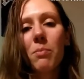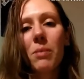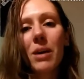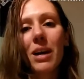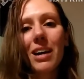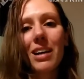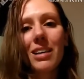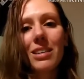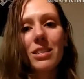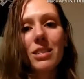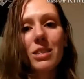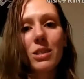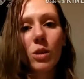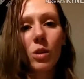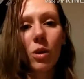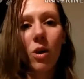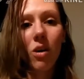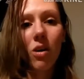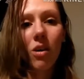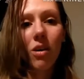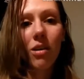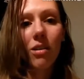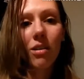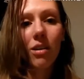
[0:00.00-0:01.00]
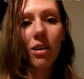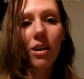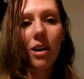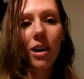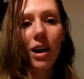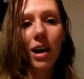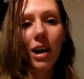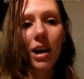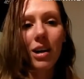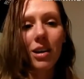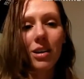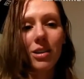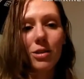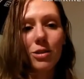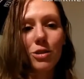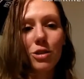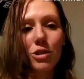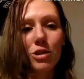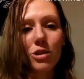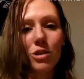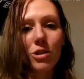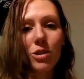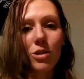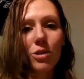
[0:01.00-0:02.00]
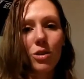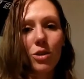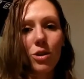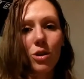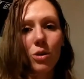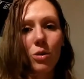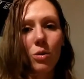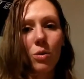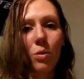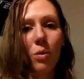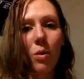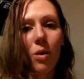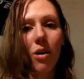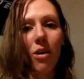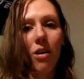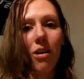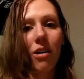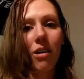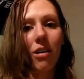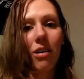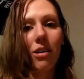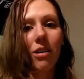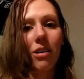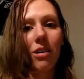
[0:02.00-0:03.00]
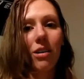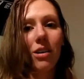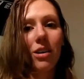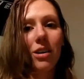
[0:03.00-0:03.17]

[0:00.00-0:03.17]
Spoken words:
but as long as you are